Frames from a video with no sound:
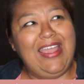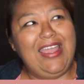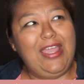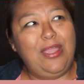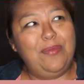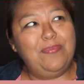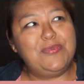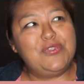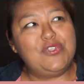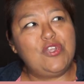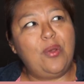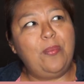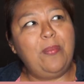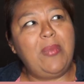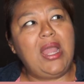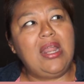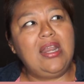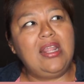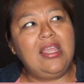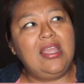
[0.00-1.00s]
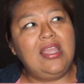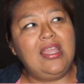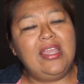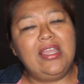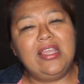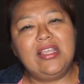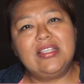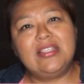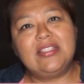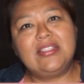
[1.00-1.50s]
if somebody
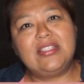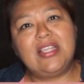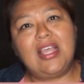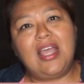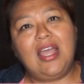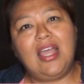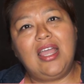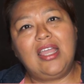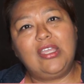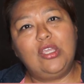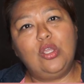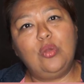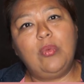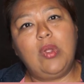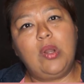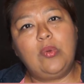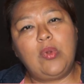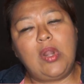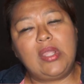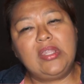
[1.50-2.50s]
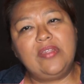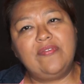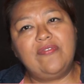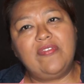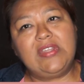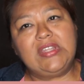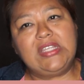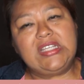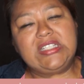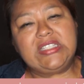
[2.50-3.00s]
is a human rights
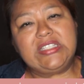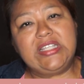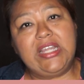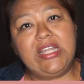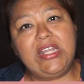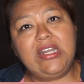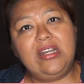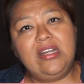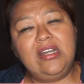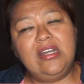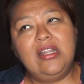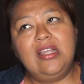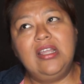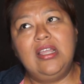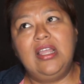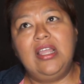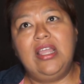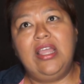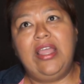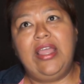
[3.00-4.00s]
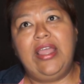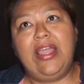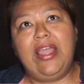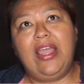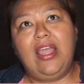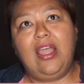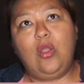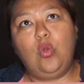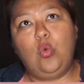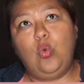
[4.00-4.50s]
defender there,
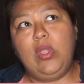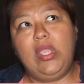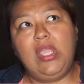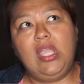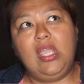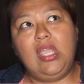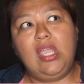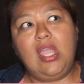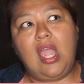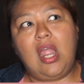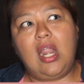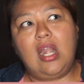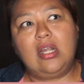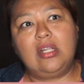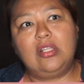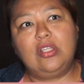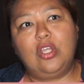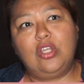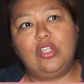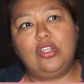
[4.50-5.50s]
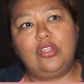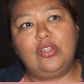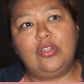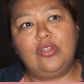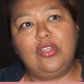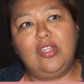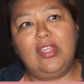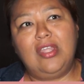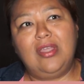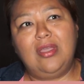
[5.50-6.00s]
we are not
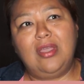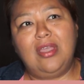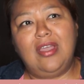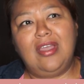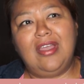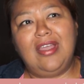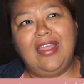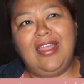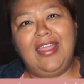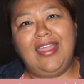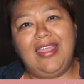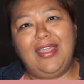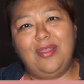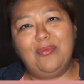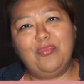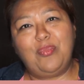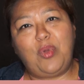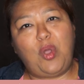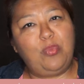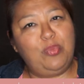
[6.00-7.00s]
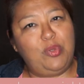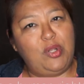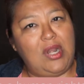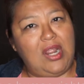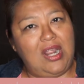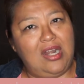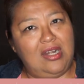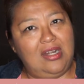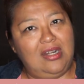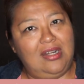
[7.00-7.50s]

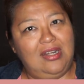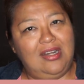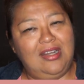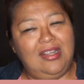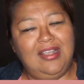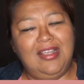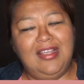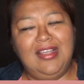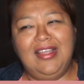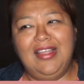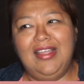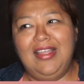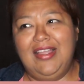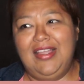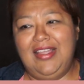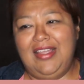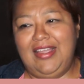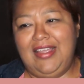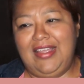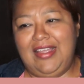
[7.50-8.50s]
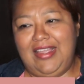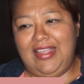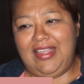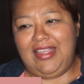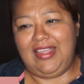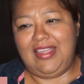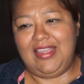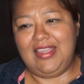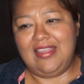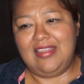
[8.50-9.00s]
popular.
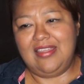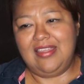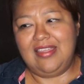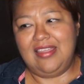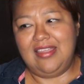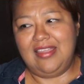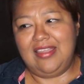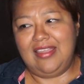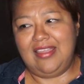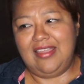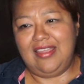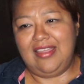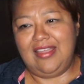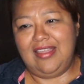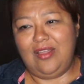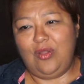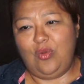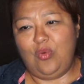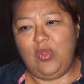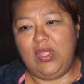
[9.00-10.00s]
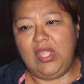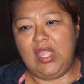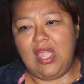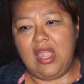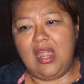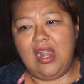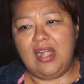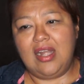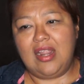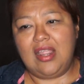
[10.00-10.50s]
And we
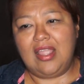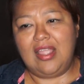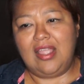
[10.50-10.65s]
are